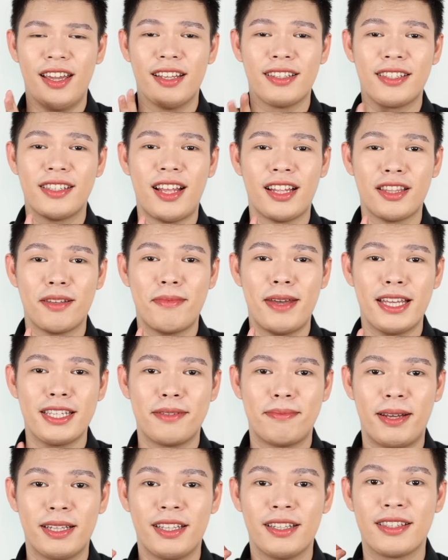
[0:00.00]
It's not the
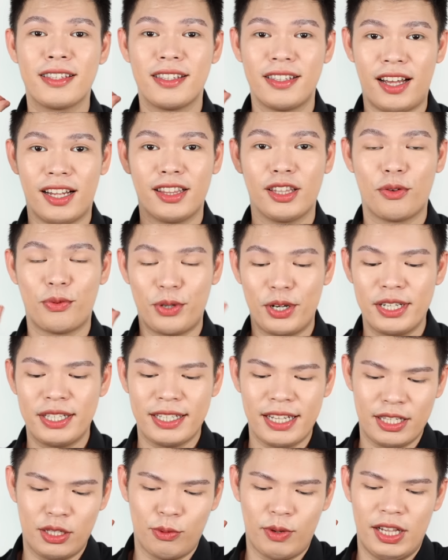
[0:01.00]
best, but it's not the worst
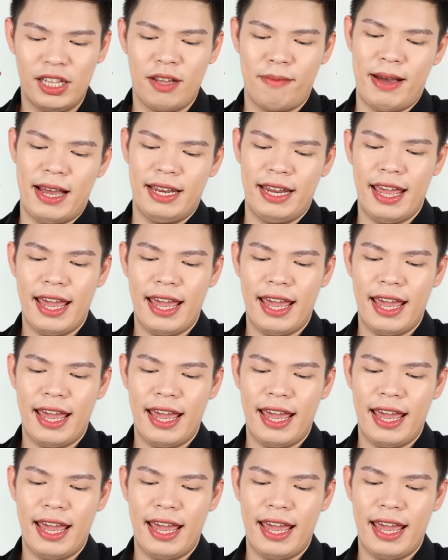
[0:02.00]
as well naman.